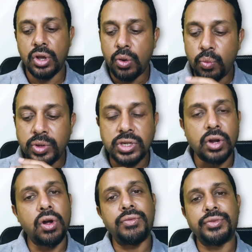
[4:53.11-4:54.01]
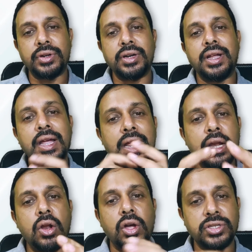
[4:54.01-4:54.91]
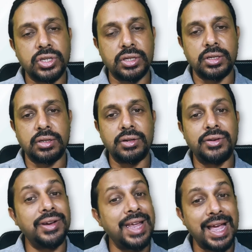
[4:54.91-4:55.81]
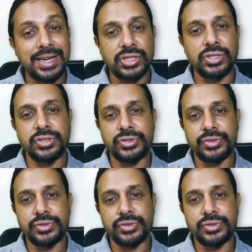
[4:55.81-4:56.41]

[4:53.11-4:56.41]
which are often illogical reactions.